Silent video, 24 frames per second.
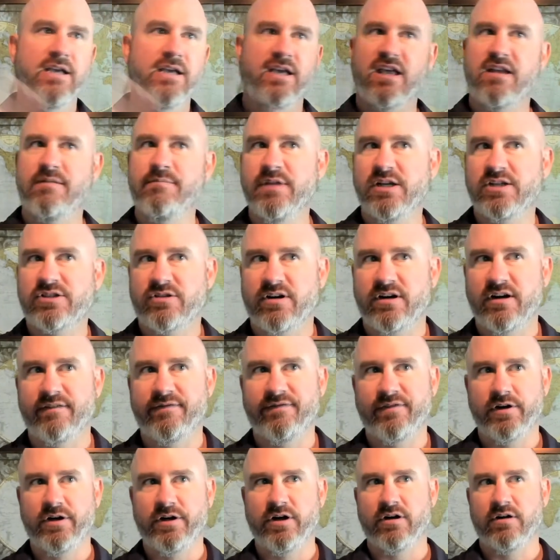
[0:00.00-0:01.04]
an administrator
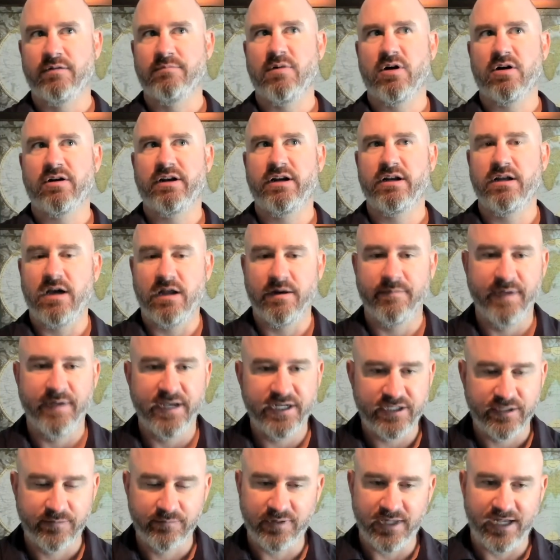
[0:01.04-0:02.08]
for your marketing
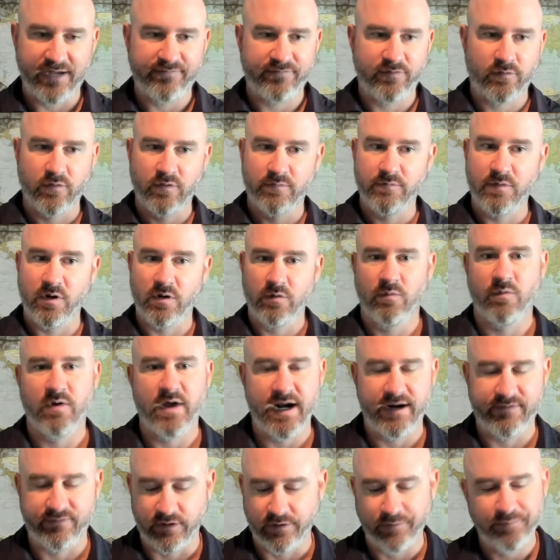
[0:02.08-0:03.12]
automation platform,
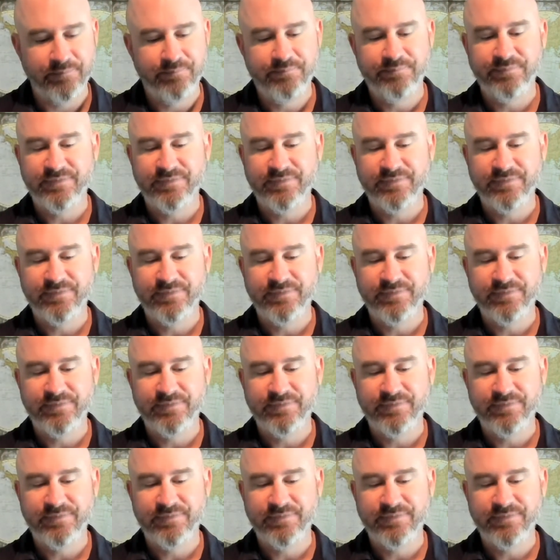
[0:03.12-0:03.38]
whatever.